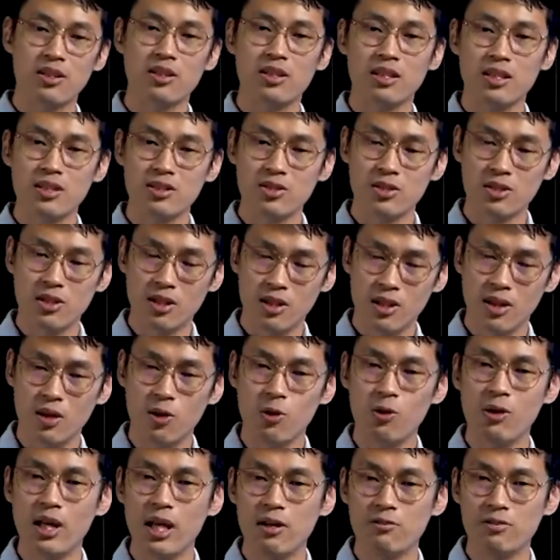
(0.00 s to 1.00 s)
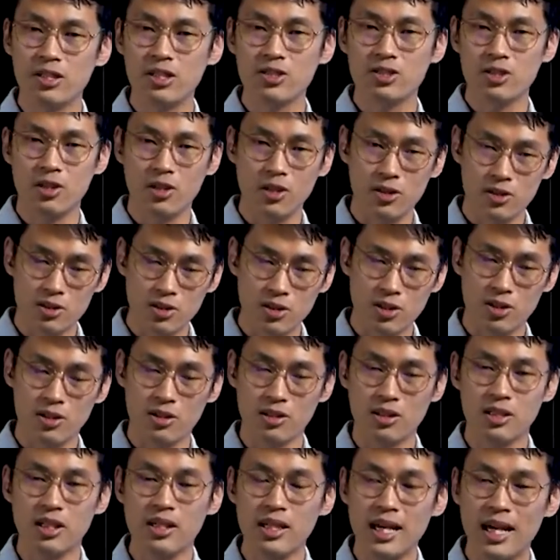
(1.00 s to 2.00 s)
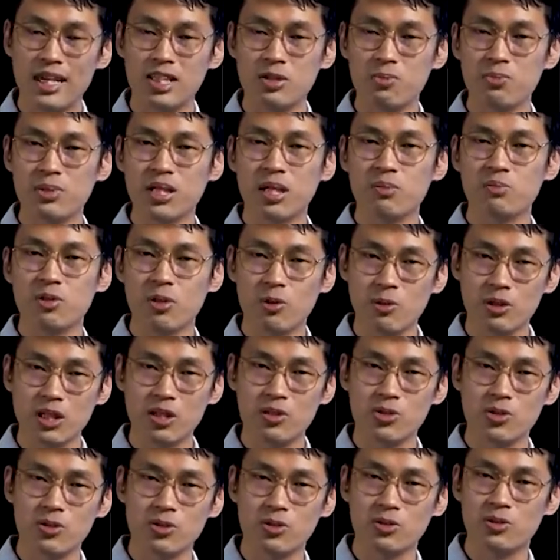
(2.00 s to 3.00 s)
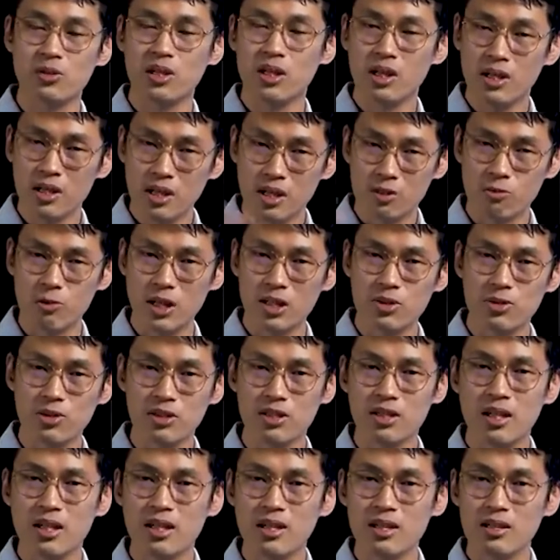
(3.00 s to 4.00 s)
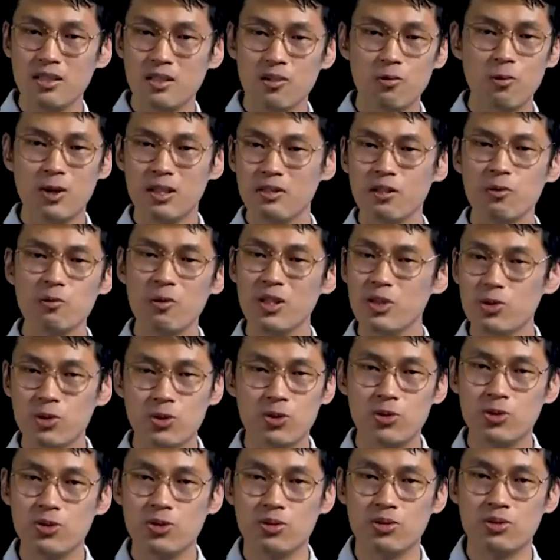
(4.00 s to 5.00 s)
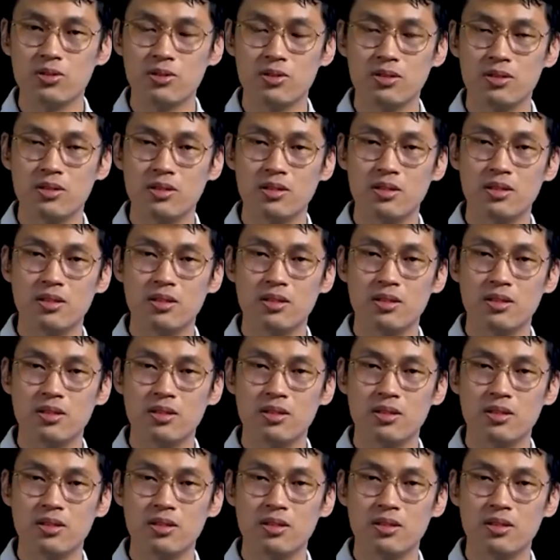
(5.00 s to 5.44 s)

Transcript: you're in your O levels or your SPM, you're looking to graduate, you're wondering what to do.